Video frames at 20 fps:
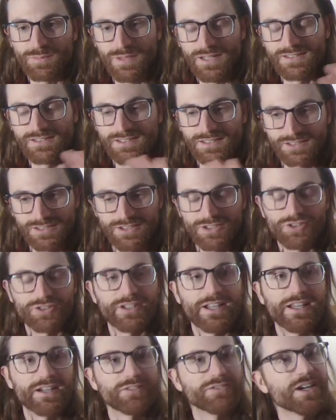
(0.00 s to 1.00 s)
basically
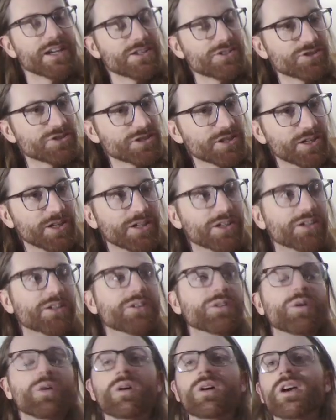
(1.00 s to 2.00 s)
create a
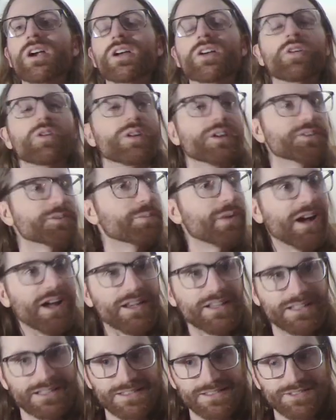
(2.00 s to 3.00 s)
ratio or a
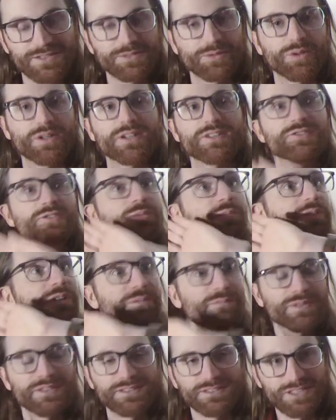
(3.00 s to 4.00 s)
correspondence or a
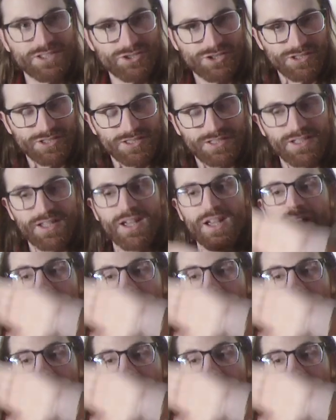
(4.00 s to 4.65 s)
superimposition